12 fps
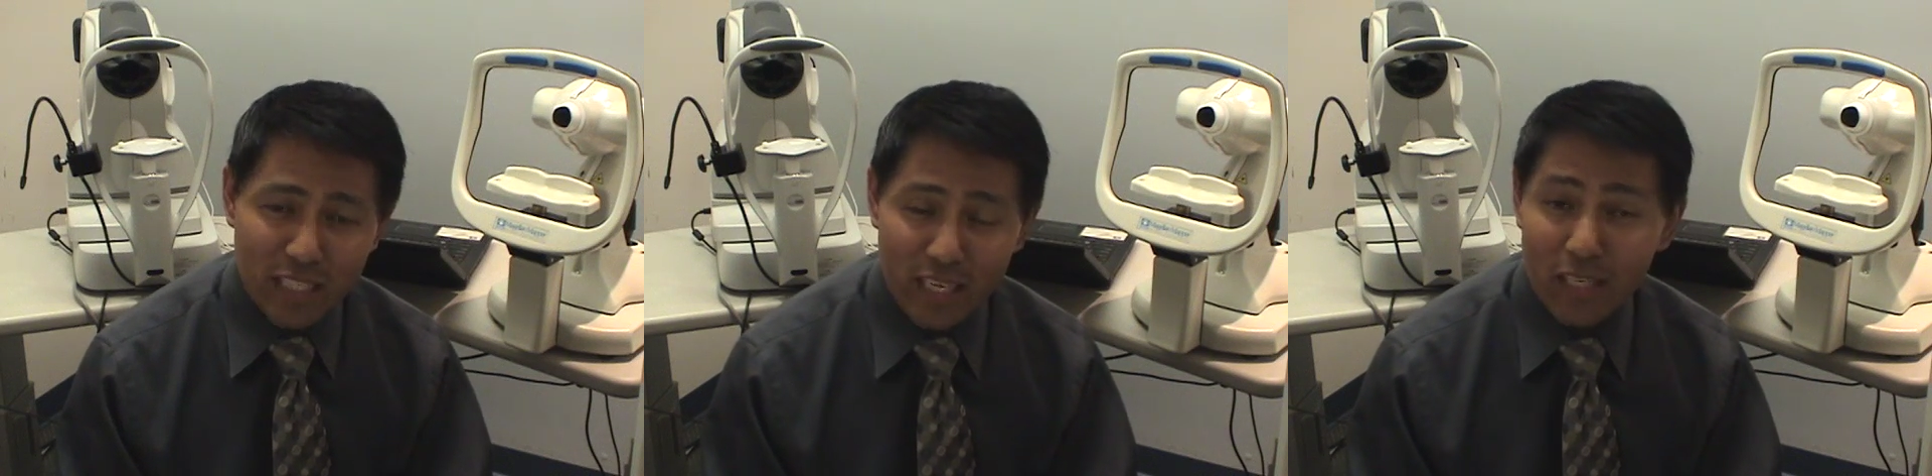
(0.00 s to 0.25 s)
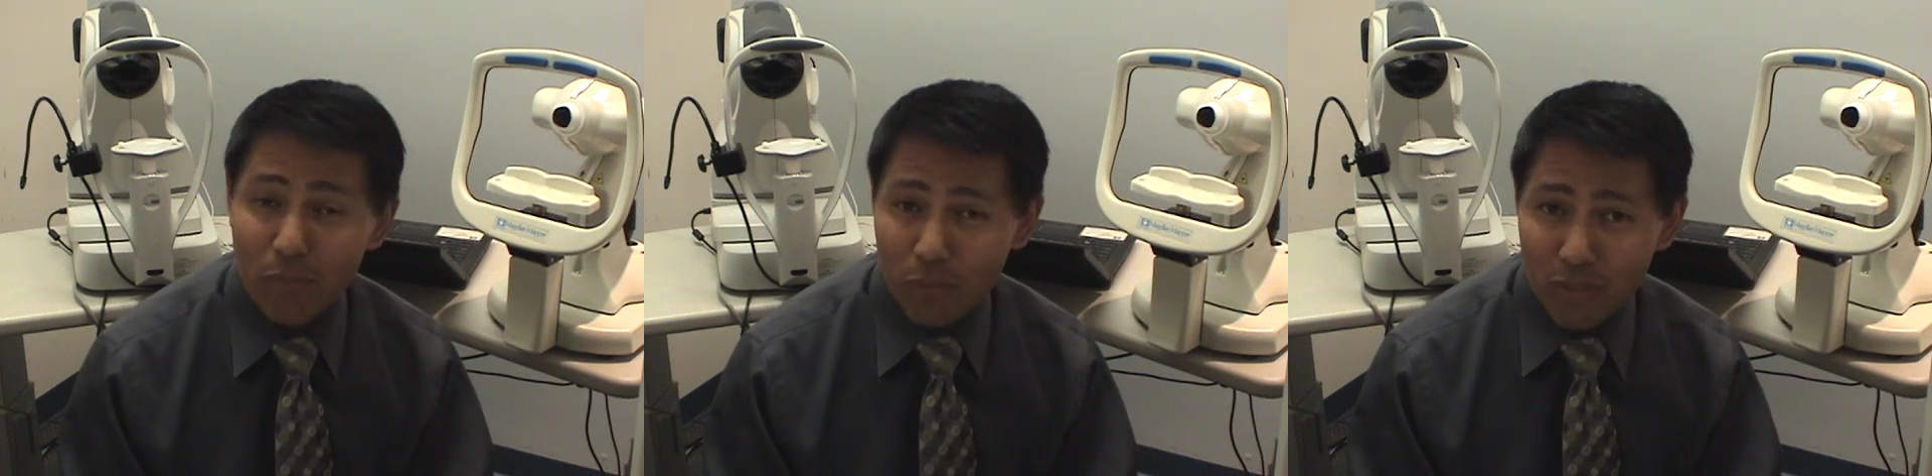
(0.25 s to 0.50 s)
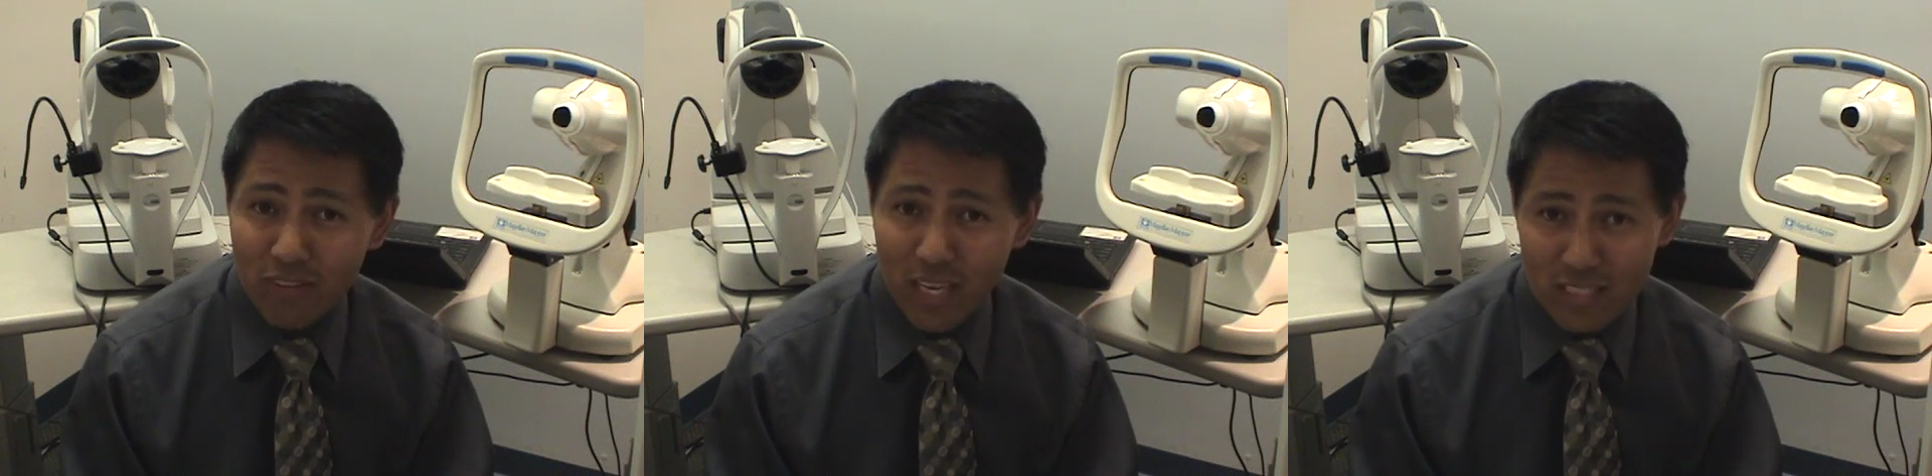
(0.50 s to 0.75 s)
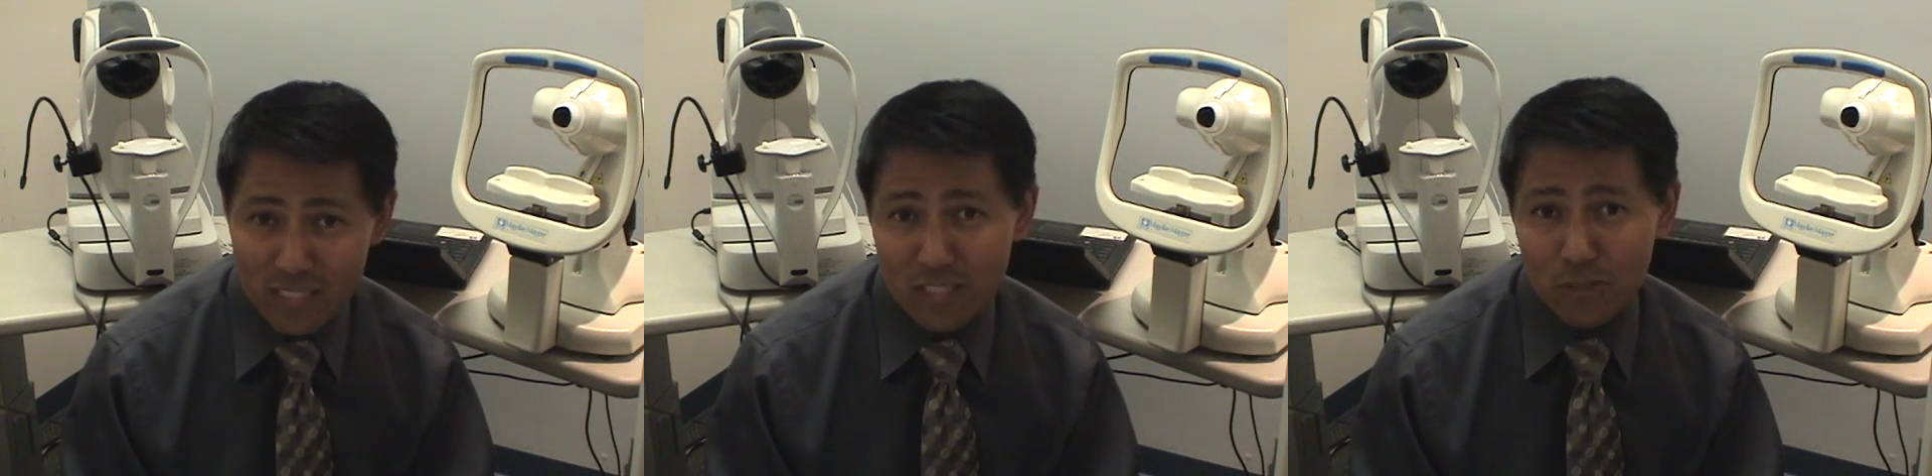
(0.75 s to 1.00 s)
take a brief
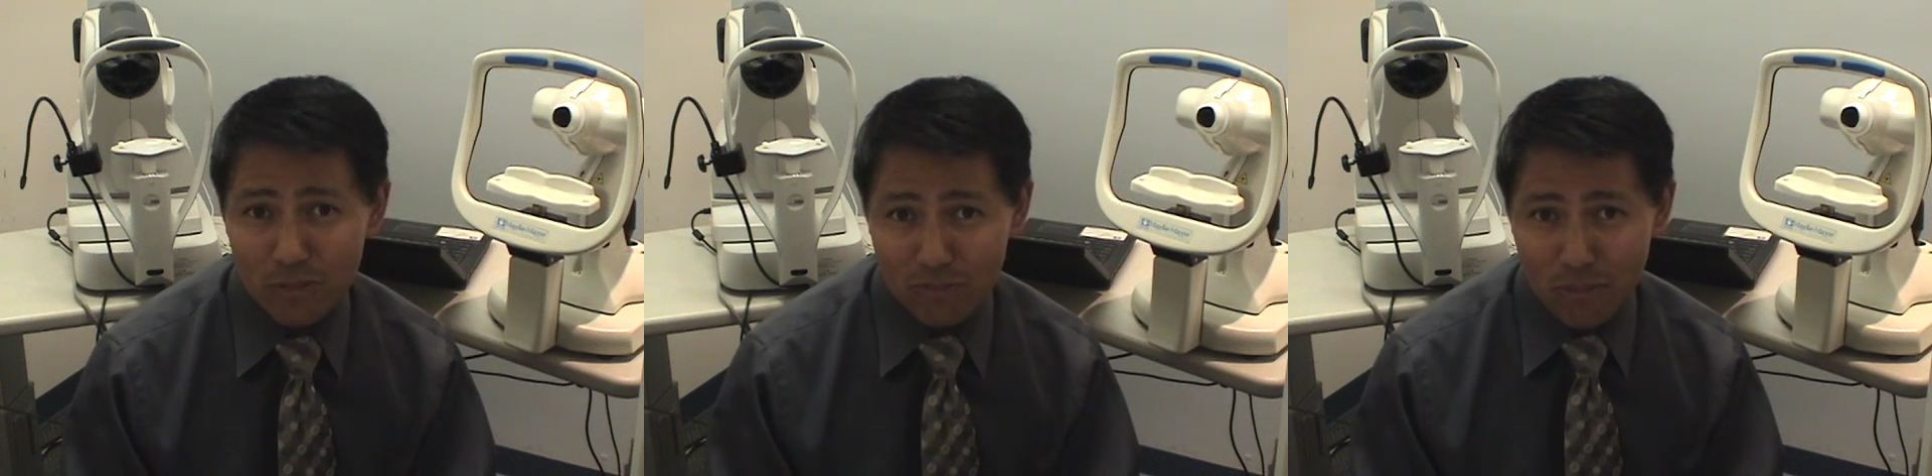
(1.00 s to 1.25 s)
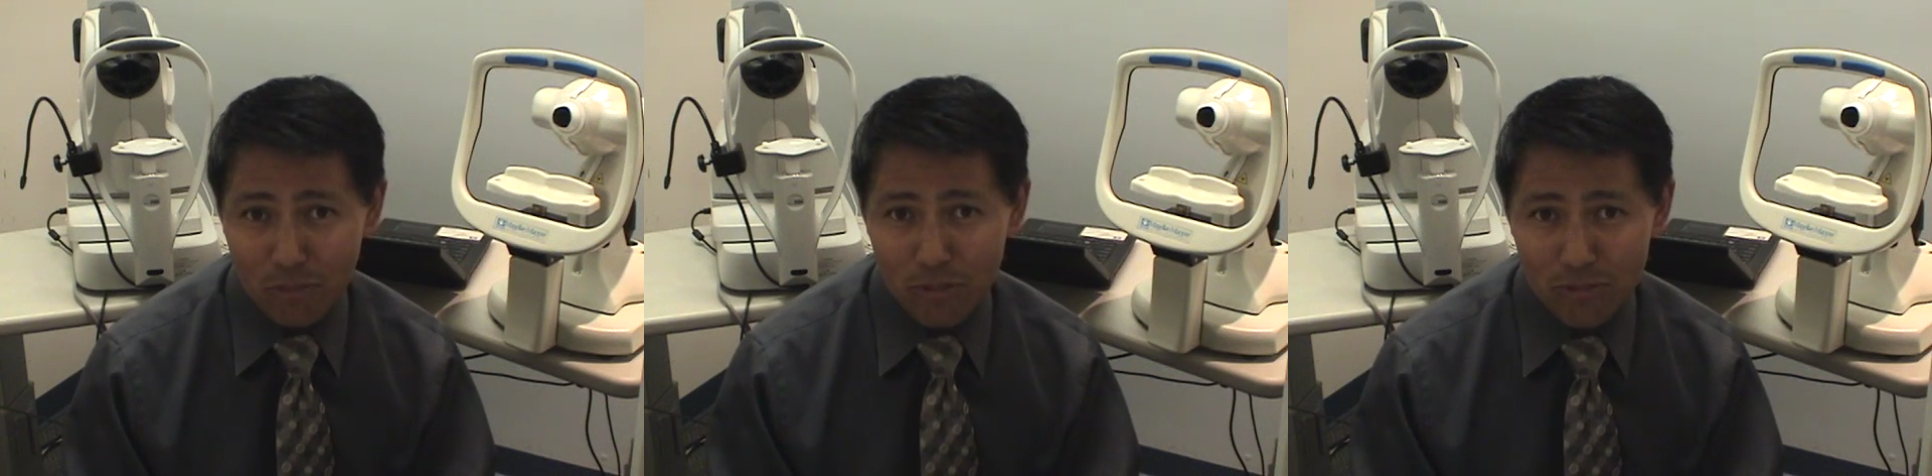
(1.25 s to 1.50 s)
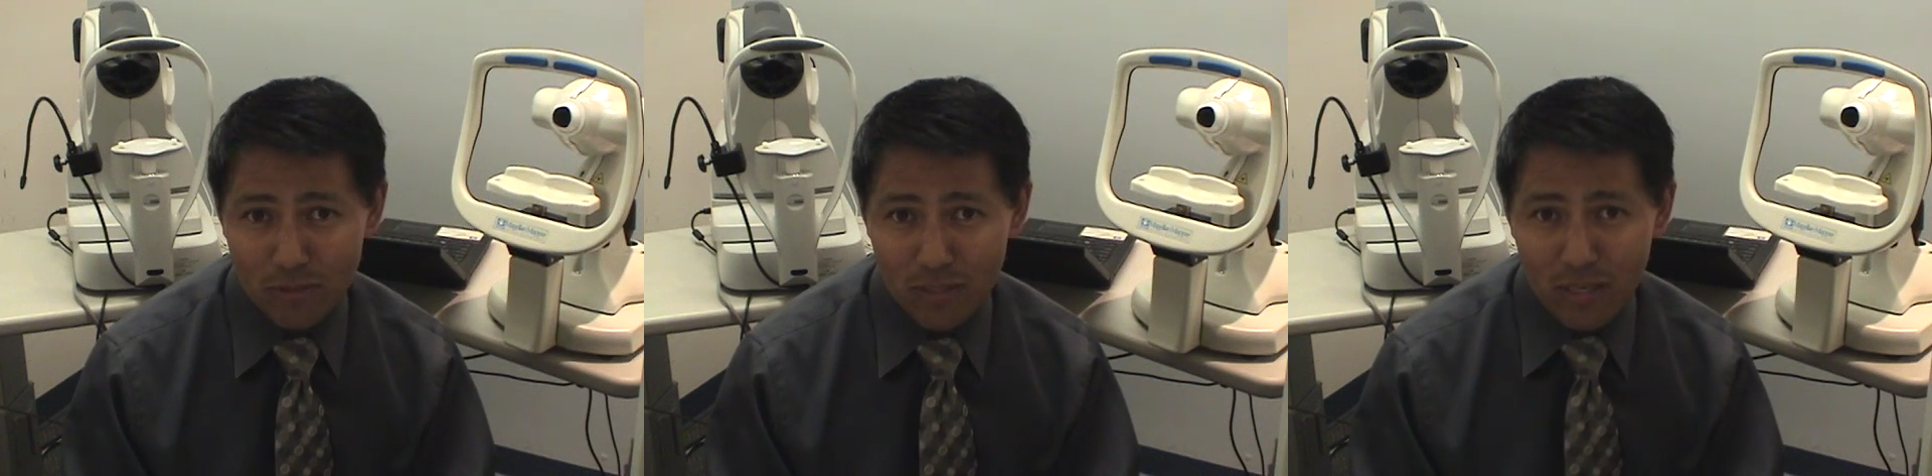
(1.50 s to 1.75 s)
case history from you.